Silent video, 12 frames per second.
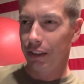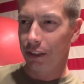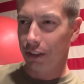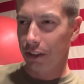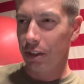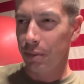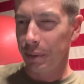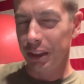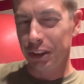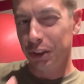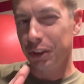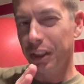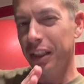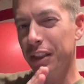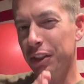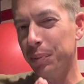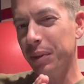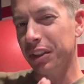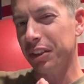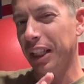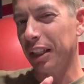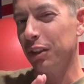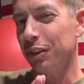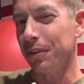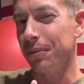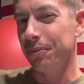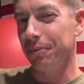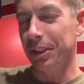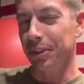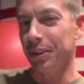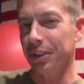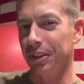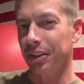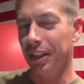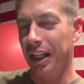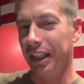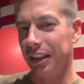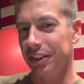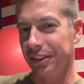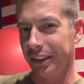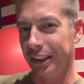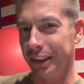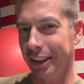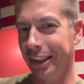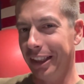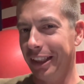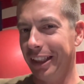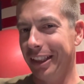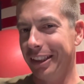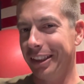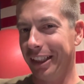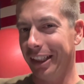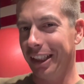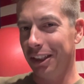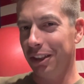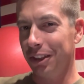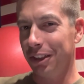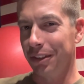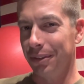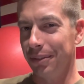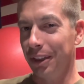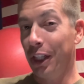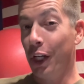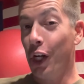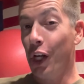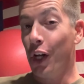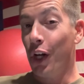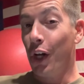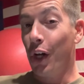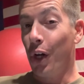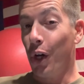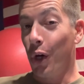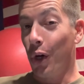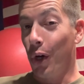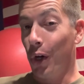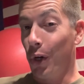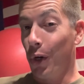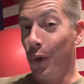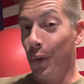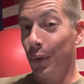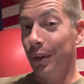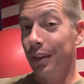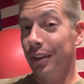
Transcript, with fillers: it occurred to me just, and it's because that look of fear in her eyes, like she had that look of, uh-oh.